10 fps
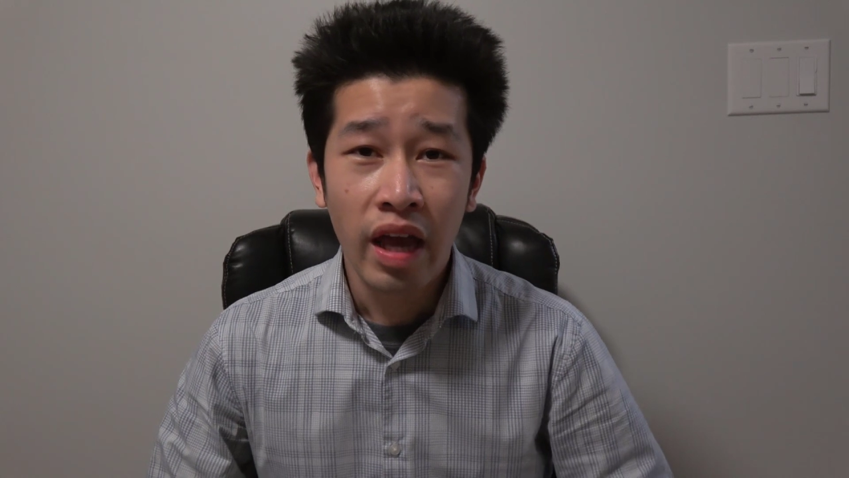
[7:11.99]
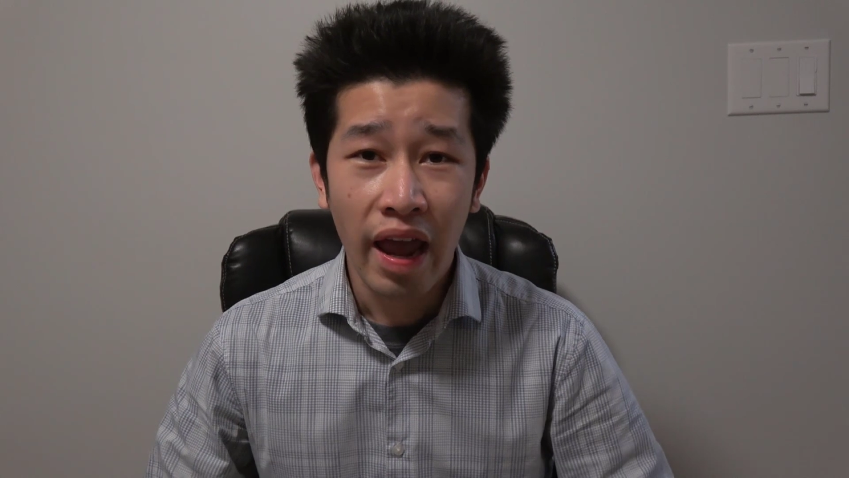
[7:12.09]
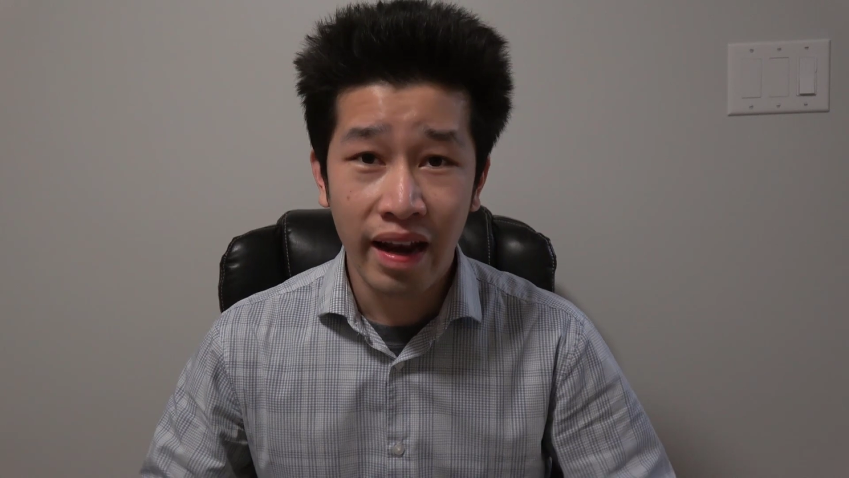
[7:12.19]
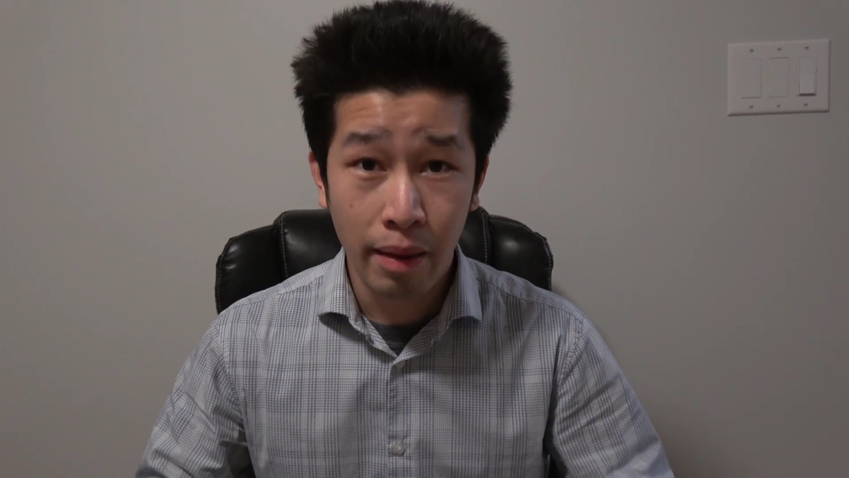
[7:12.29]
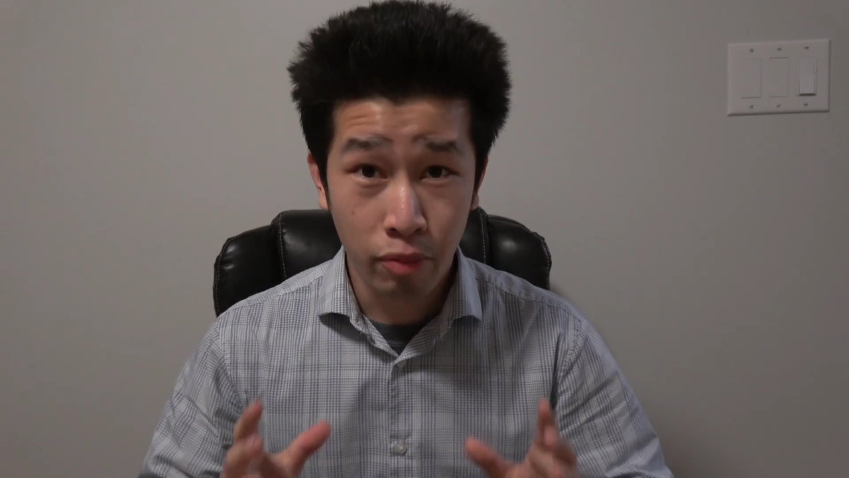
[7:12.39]

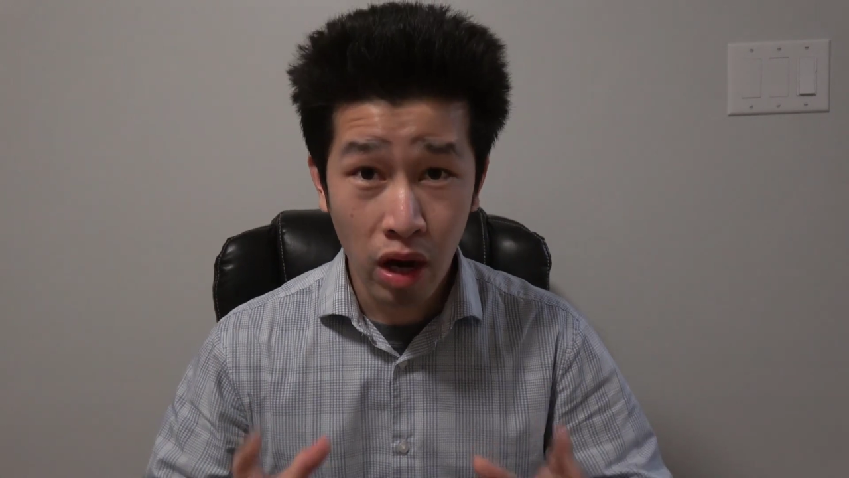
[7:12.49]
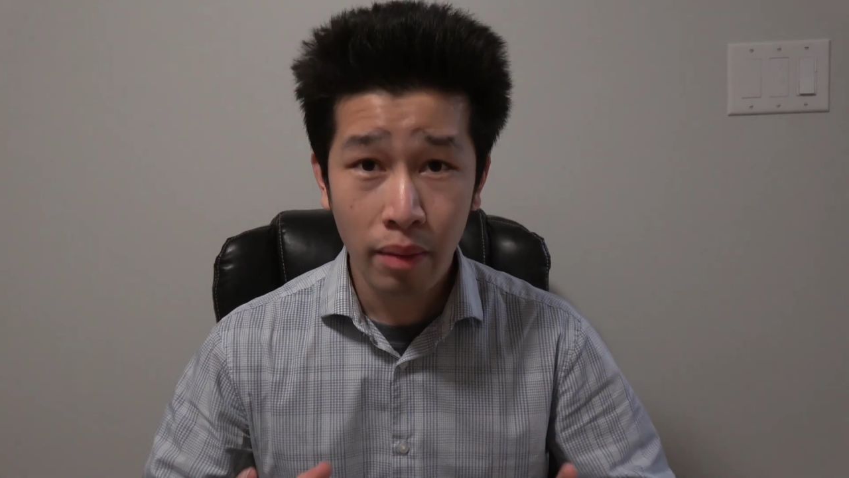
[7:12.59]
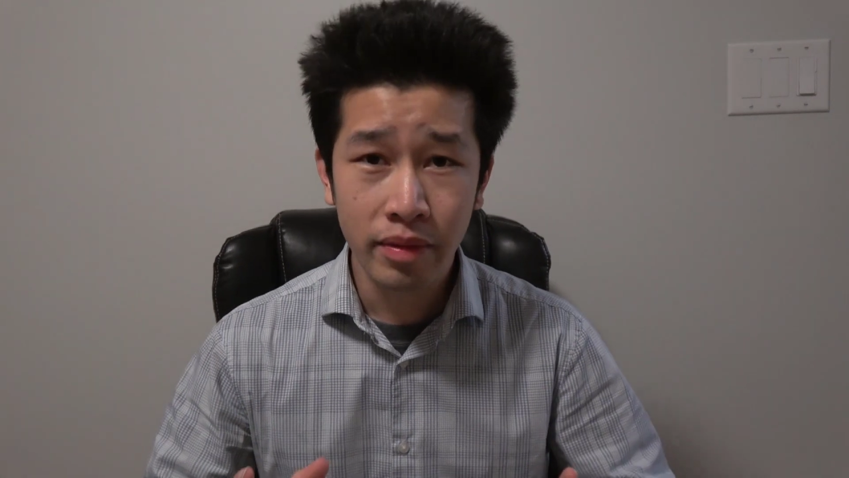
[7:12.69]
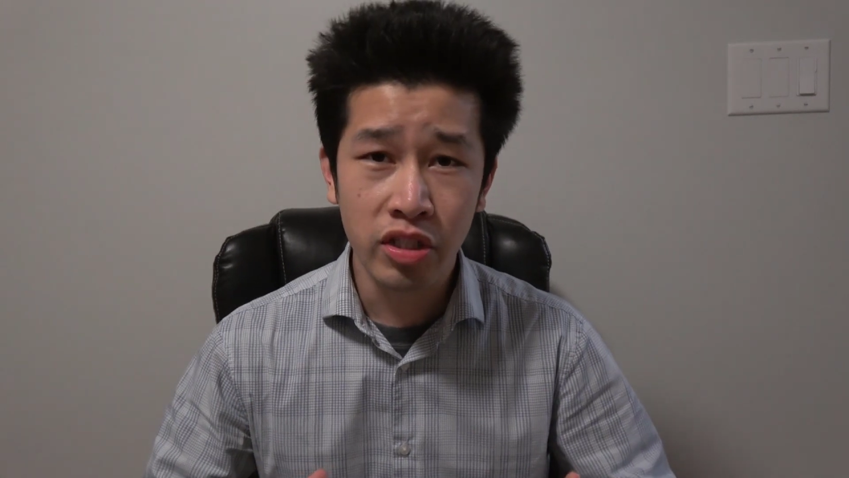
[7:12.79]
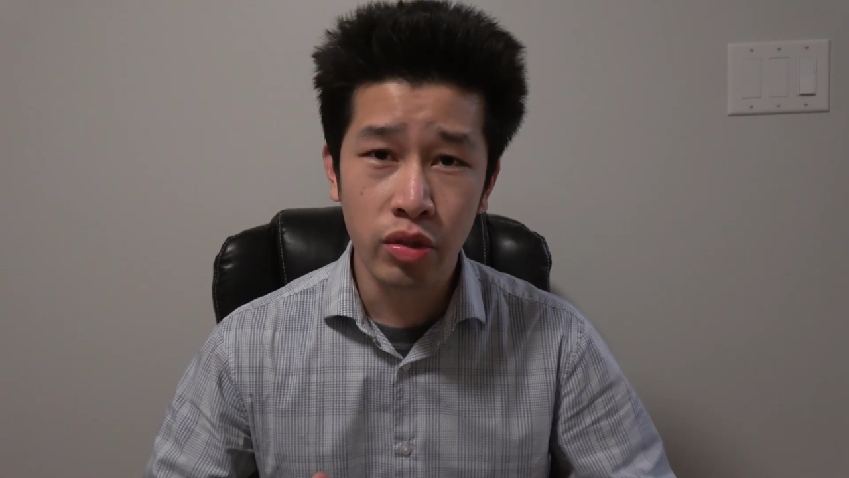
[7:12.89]
And I
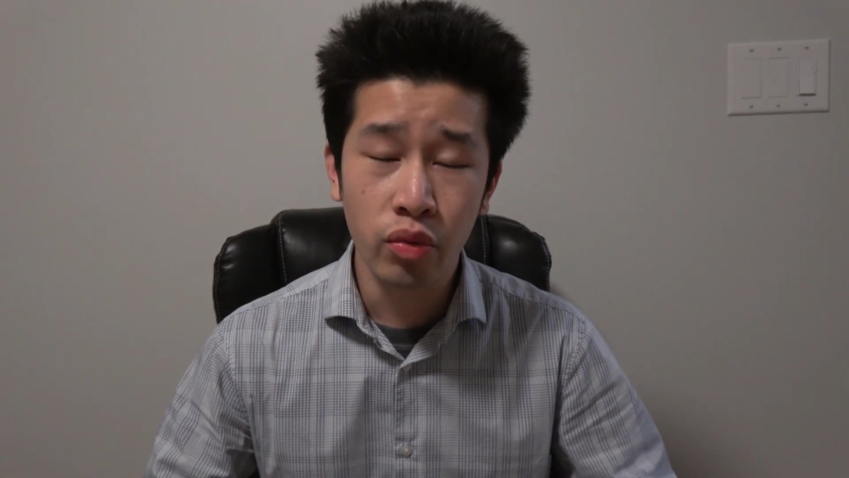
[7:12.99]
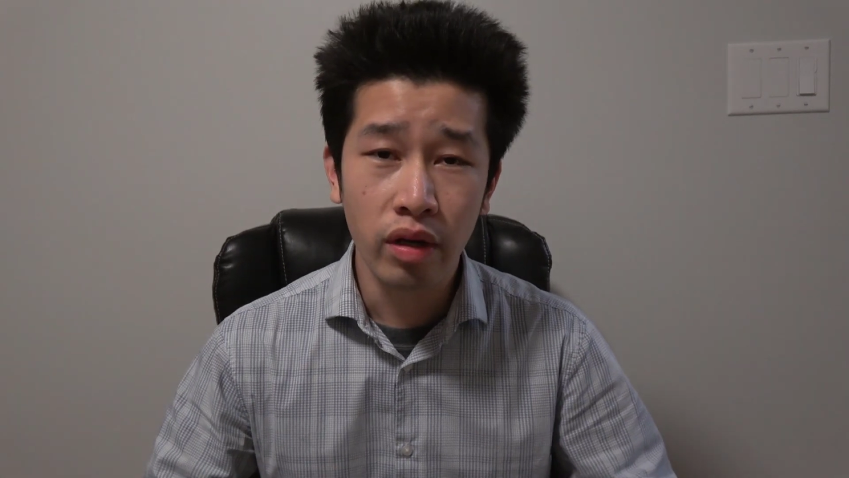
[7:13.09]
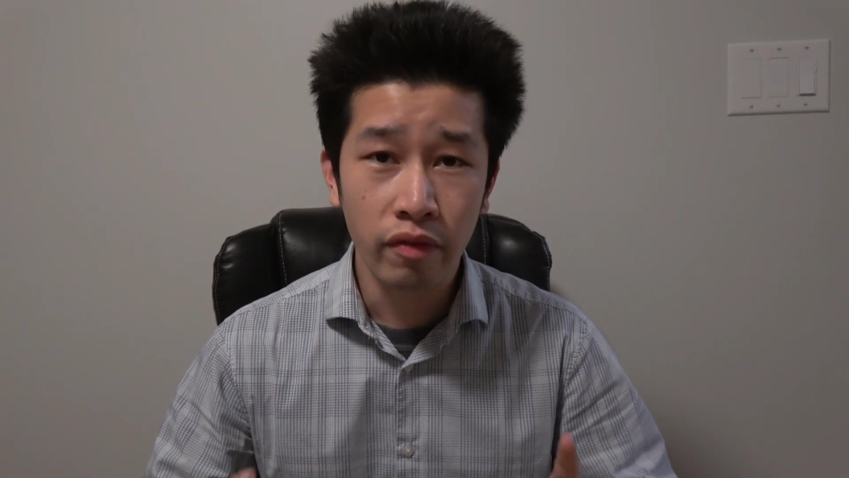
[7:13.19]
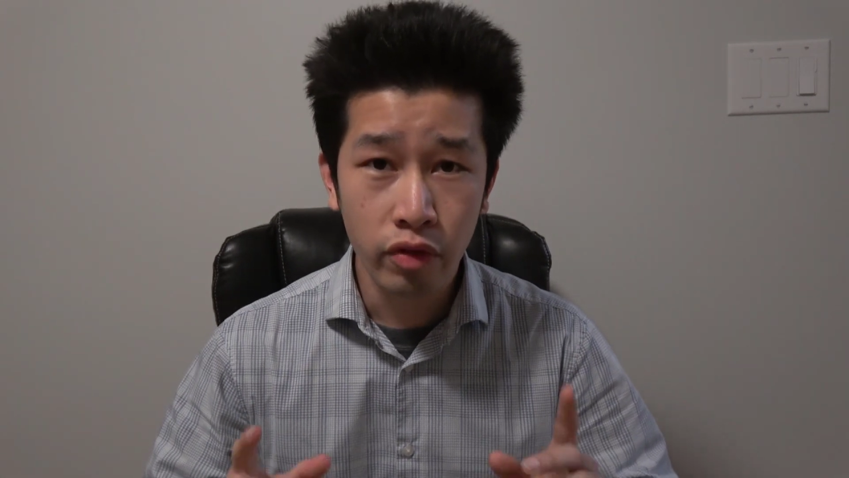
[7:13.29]
promise you, if